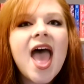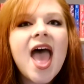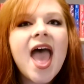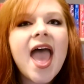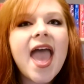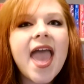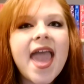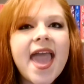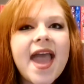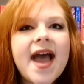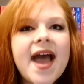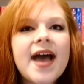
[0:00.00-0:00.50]

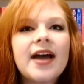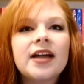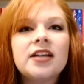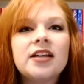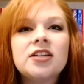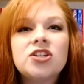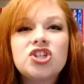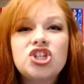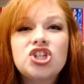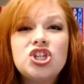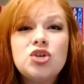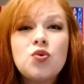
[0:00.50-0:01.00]
And
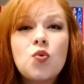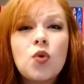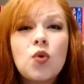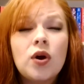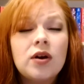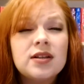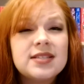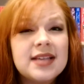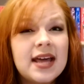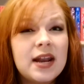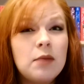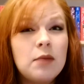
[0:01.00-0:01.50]
she
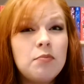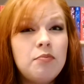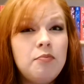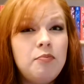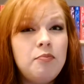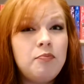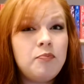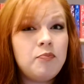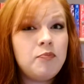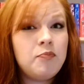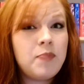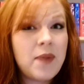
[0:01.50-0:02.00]
works at a
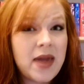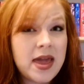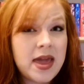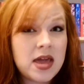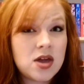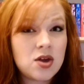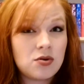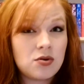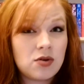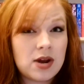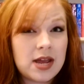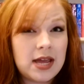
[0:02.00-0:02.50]

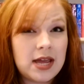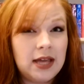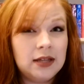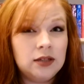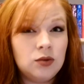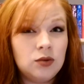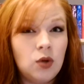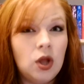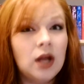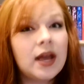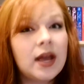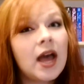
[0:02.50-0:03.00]
bakery,
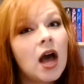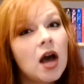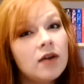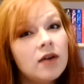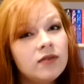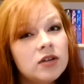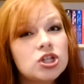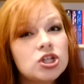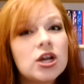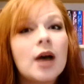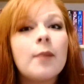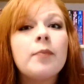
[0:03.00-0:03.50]
well, a coffee
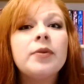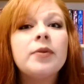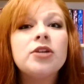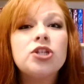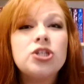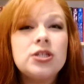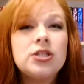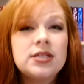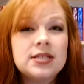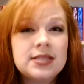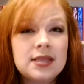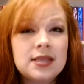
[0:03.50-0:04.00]
shop, but
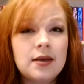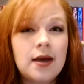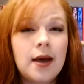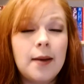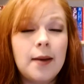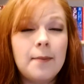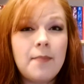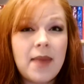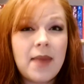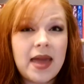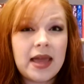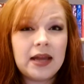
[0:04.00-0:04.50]
she's the
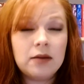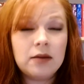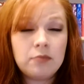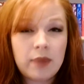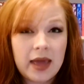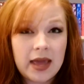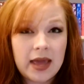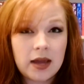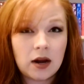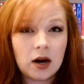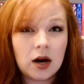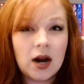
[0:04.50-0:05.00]
main
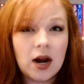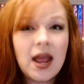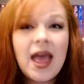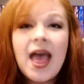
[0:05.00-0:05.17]
baker,